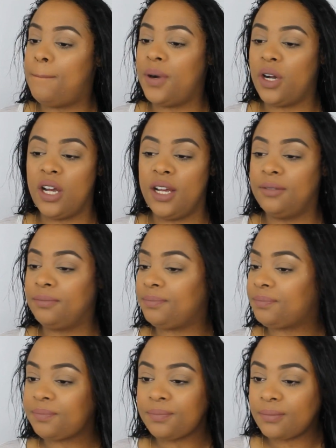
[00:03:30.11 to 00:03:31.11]
But
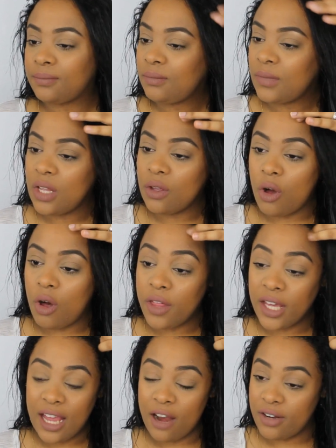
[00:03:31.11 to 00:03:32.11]
all the
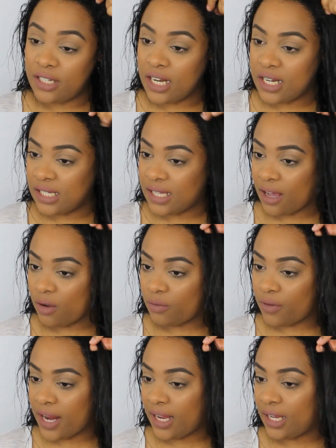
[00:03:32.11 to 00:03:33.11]
keratin is like right